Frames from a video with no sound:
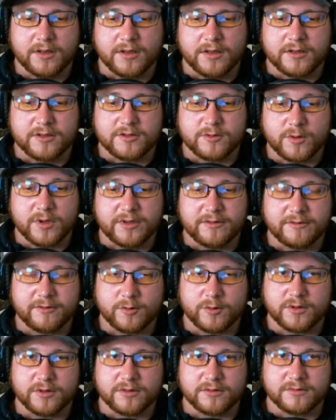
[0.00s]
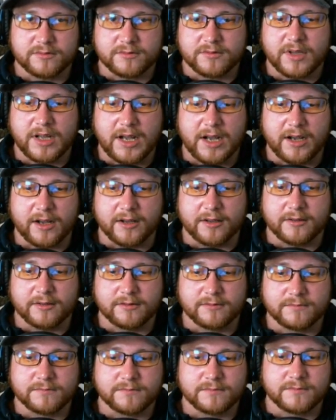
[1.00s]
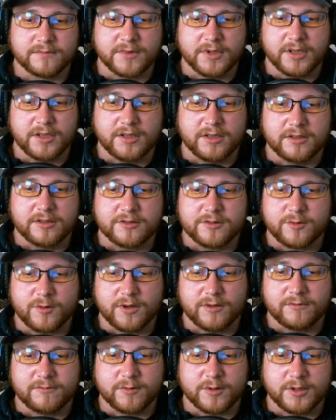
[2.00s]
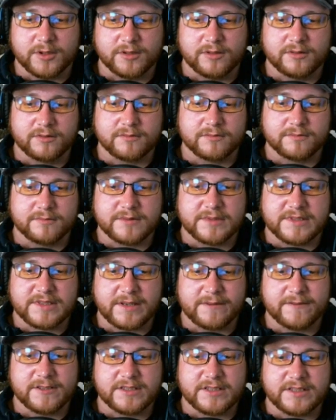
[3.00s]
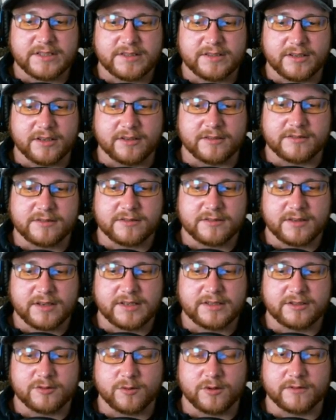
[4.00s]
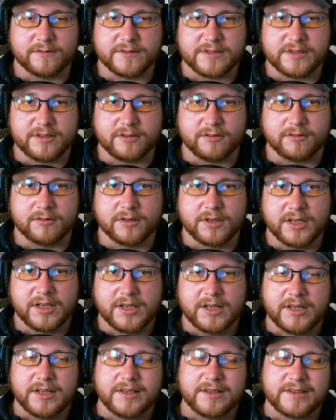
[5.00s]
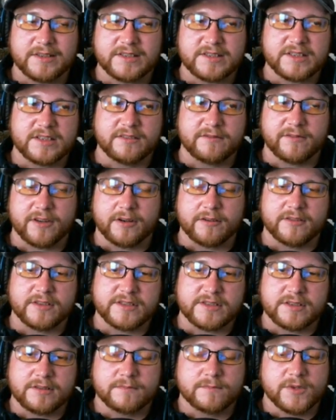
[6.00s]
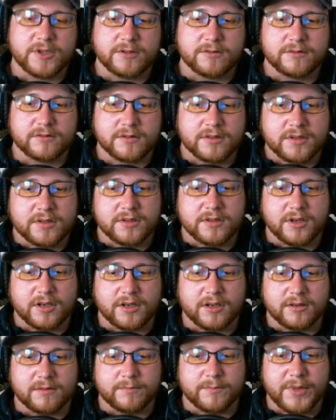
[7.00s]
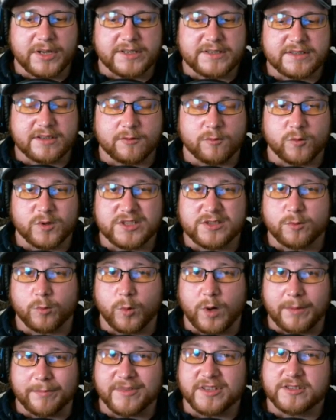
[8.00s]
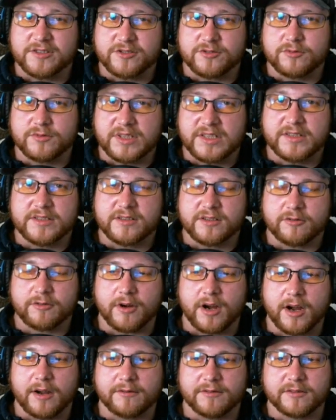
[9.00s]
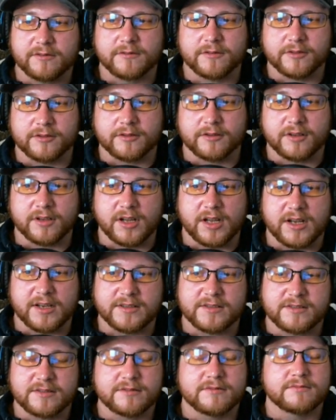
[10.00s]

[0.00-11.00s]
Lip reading: 24 hide, 12 wood, 17 dust, and 12 stone. This can vary some though, based on which weapons you need to craft for your class.